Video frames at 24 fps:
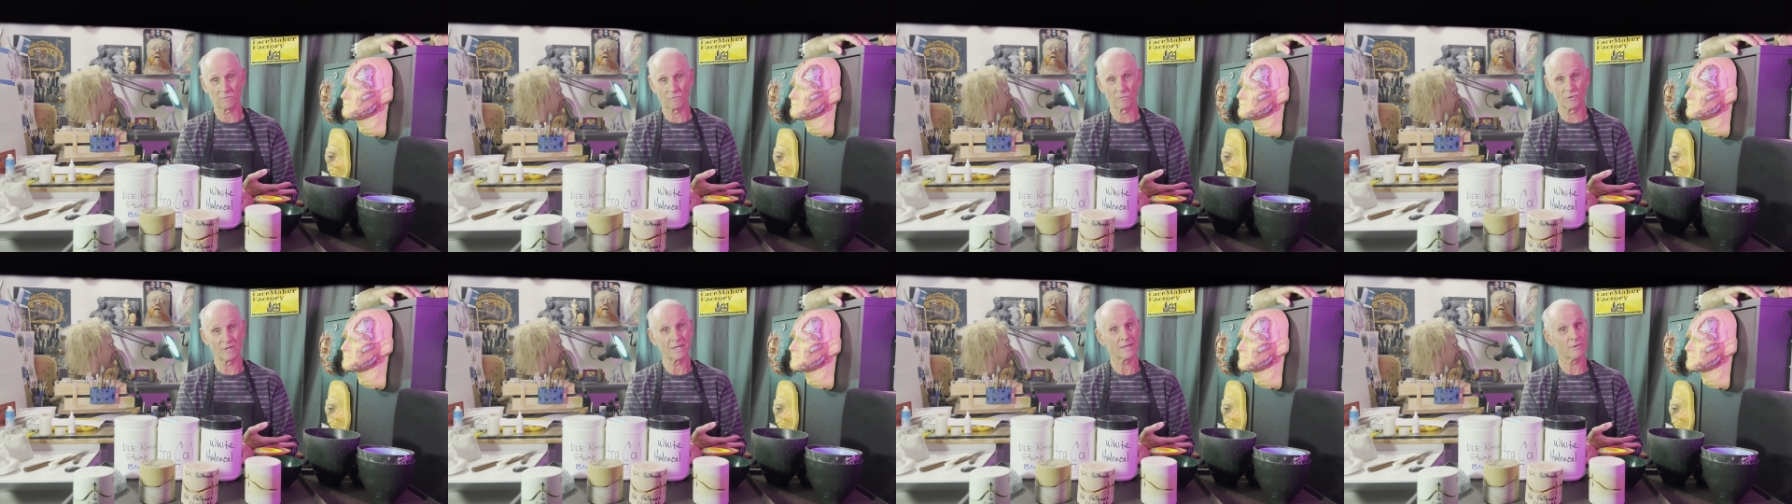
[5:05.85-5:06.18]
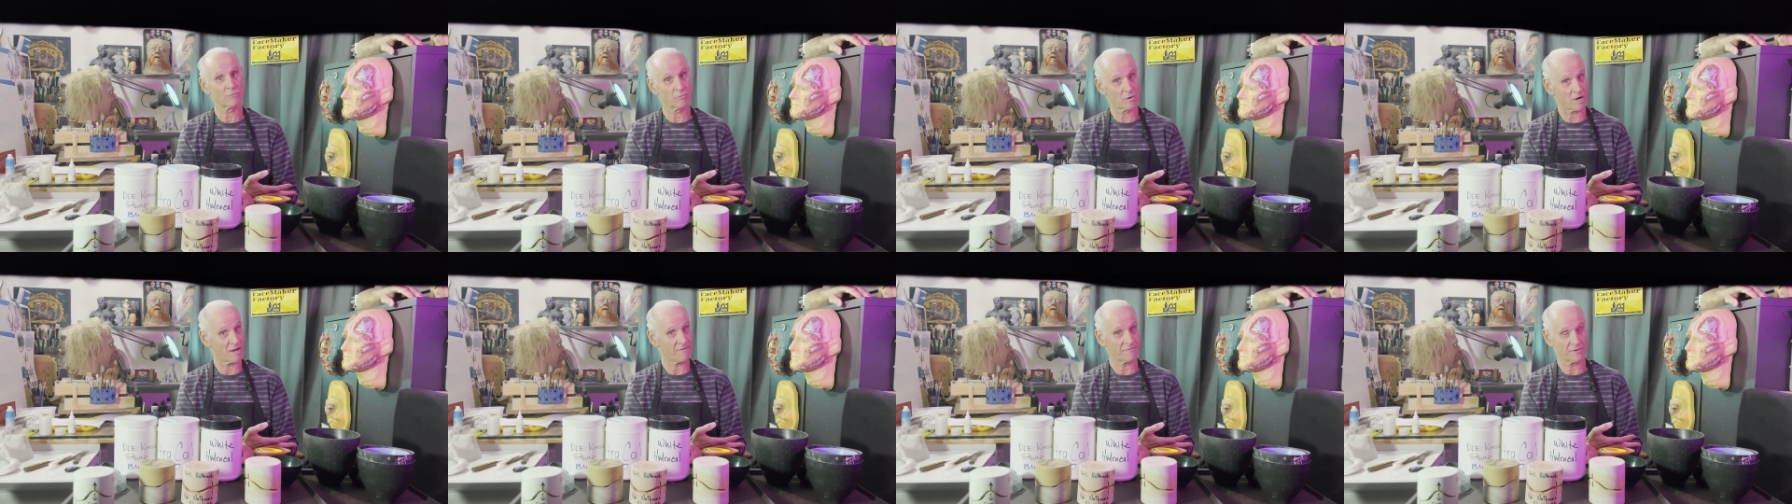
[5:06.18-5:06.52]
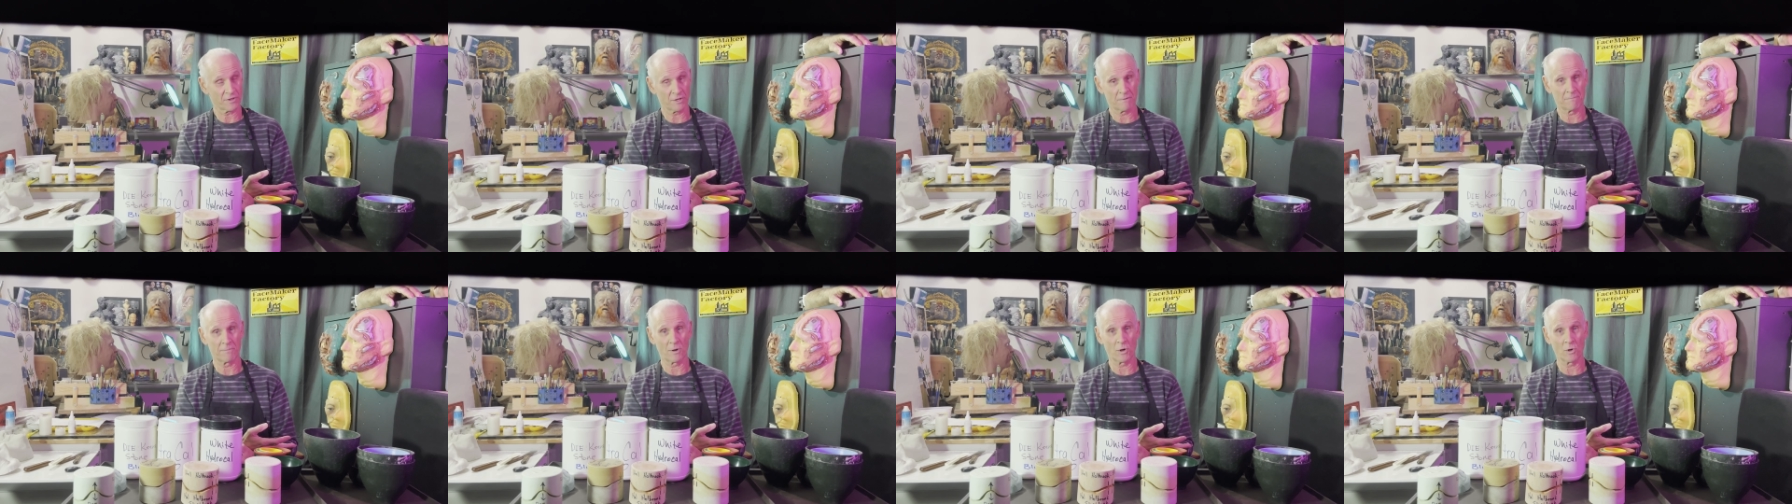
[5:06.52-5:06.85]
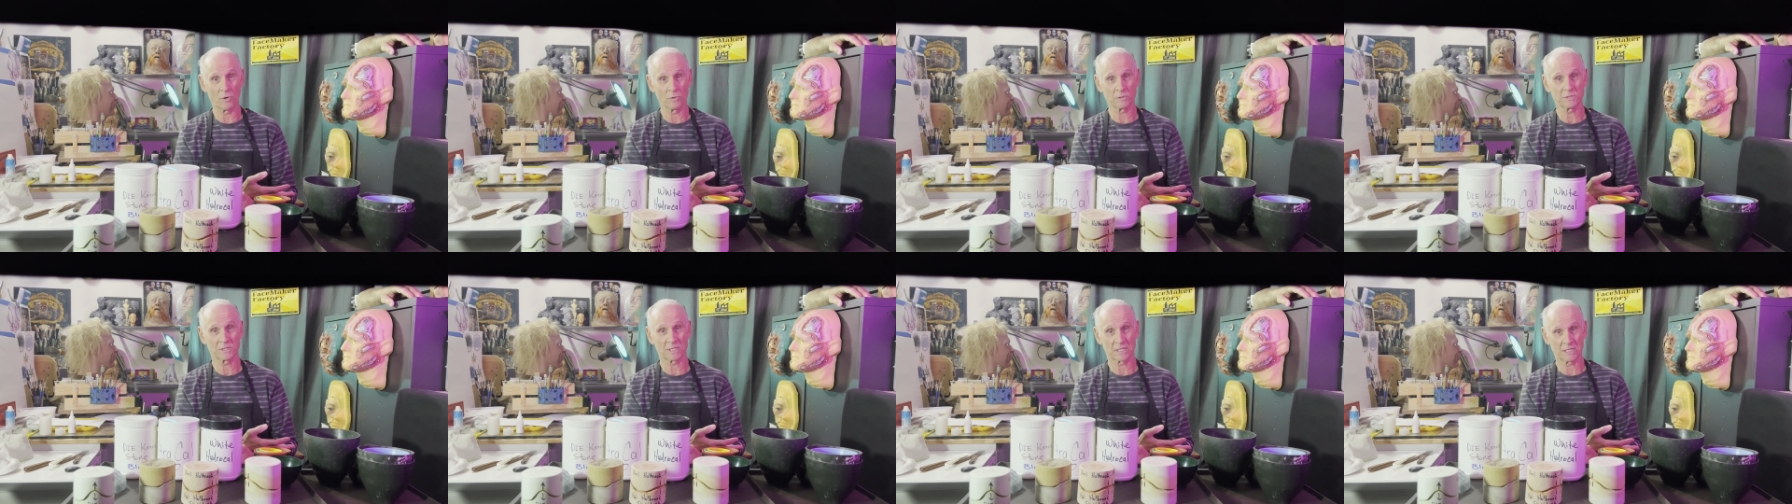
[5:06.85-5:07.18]
really rough on the
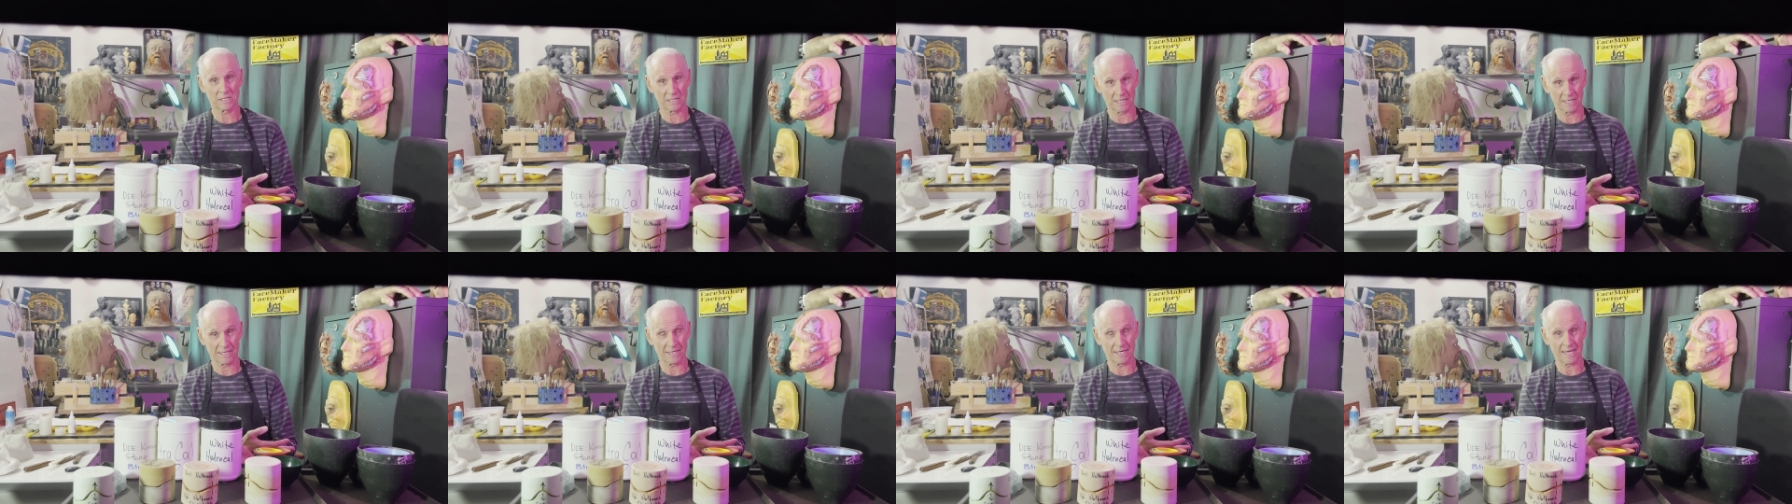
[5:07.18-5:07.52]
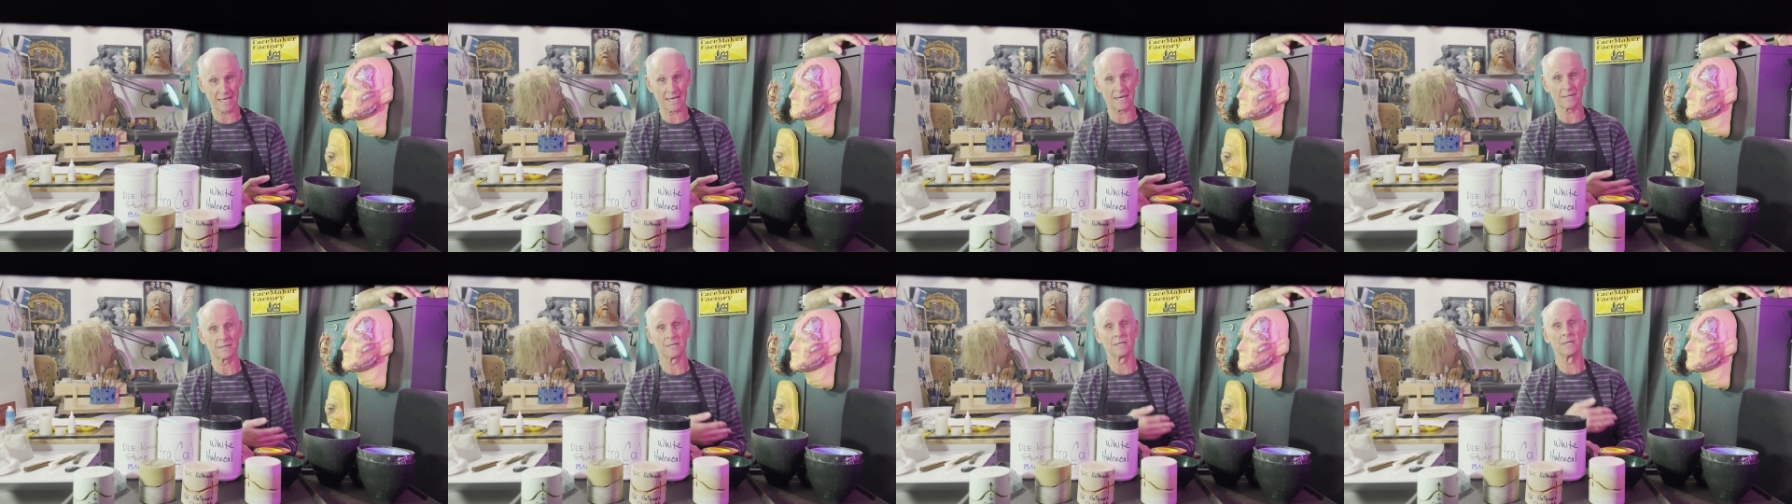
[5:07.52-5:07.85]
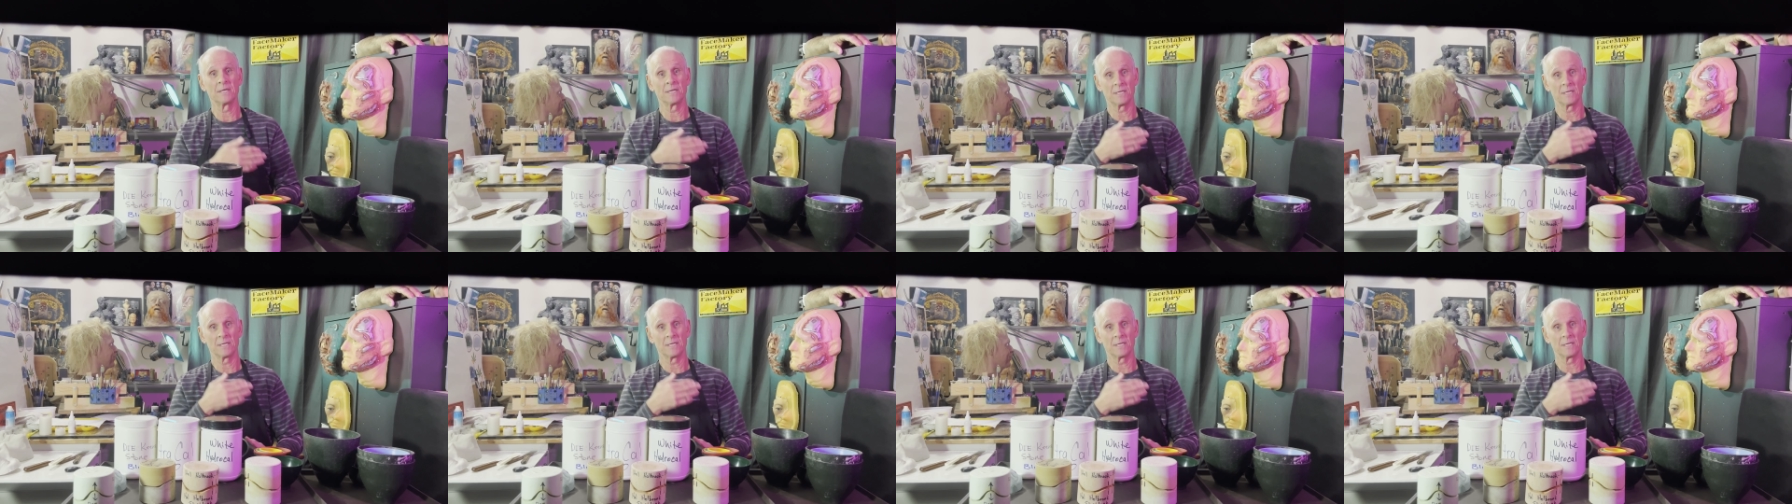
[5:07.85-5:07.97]
bowls to clean it out.